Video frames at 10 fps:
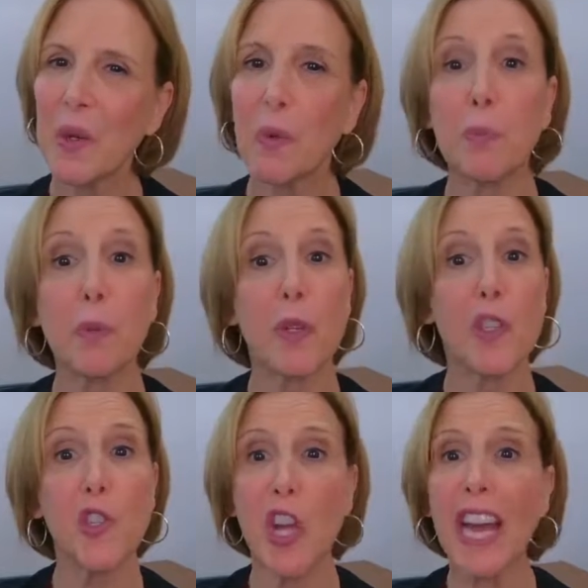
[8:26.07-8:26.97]
We're
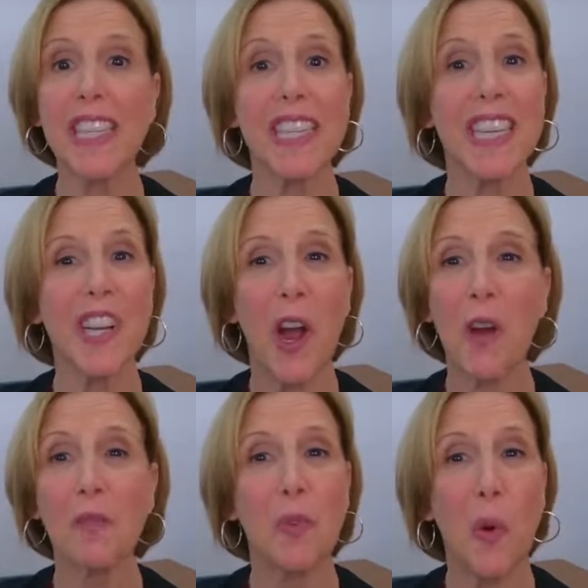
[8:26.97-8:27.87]
projecting
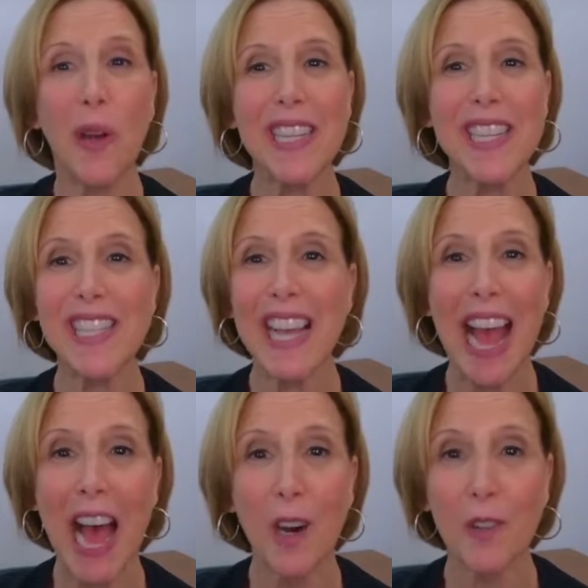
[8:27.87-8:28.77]
our voice
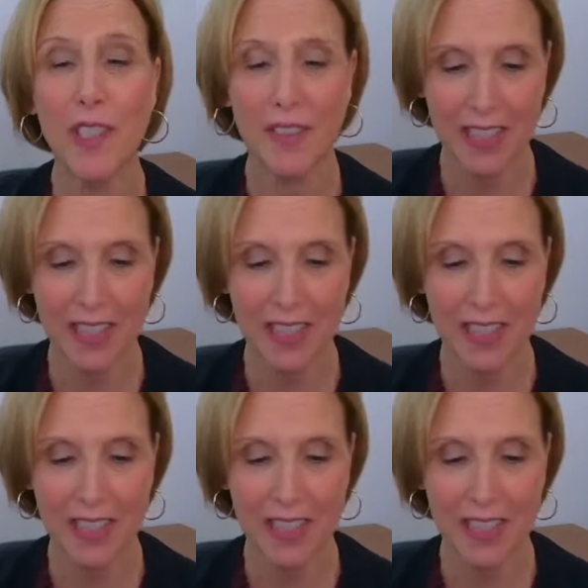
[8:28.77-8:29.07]
out.